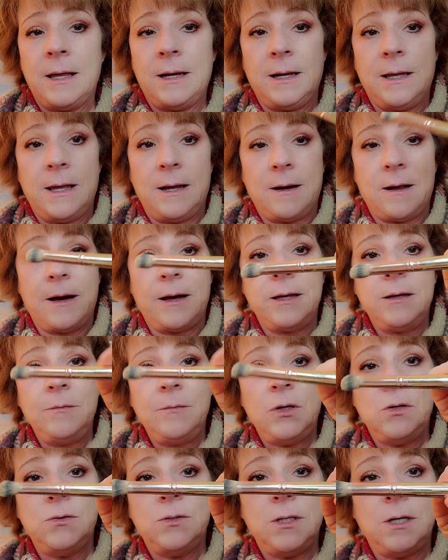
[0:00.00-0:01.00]
again, I am
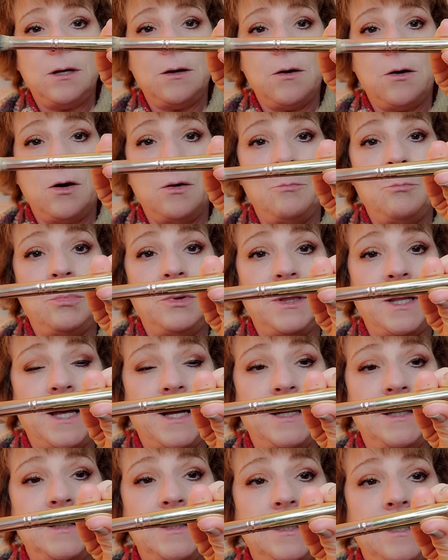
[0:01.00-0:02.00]
using our
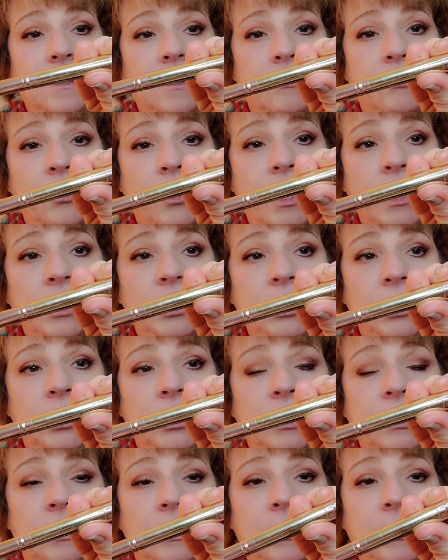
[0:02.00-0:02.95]
blend brush.